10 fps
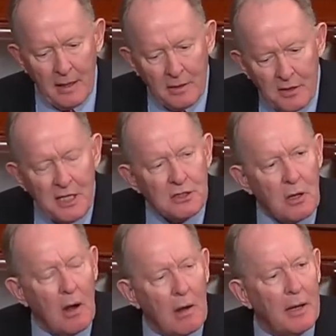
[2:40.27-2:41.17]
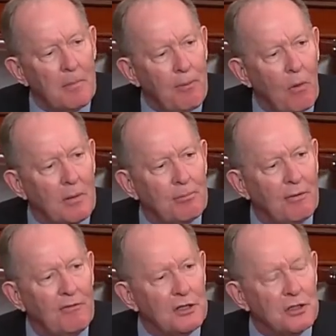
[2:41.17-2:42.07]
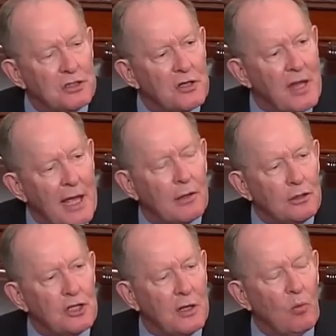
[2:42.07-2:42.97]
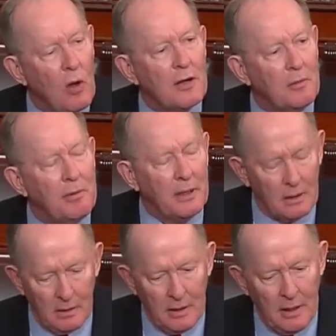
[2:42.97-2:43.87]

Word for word: these are important provisions in the energy and water bill.